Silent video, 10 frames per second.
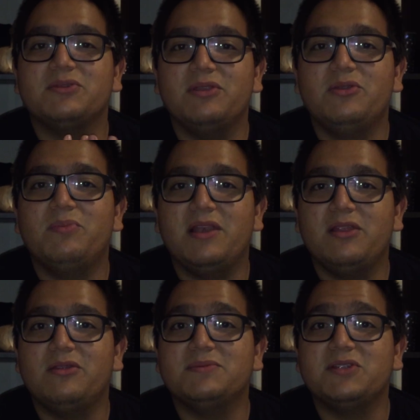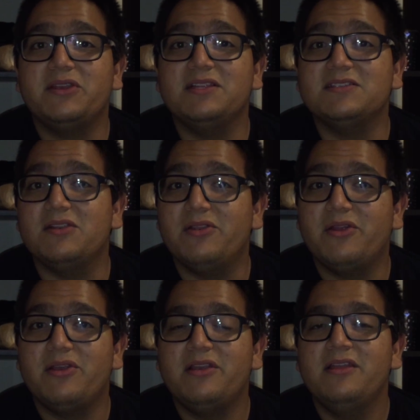so little by little, I'm starting to
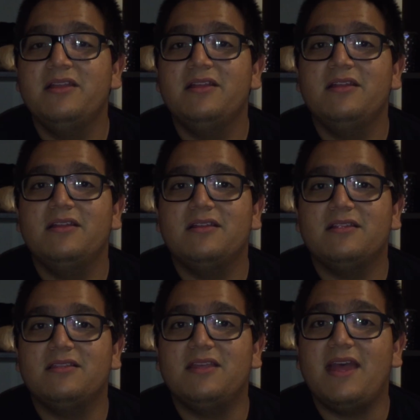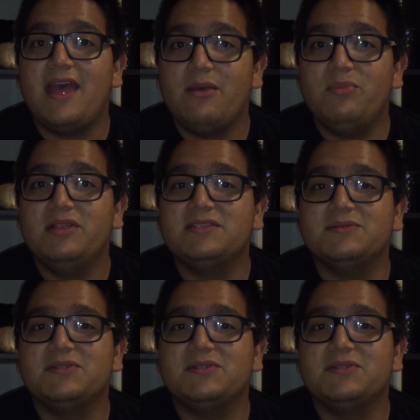learn the habits.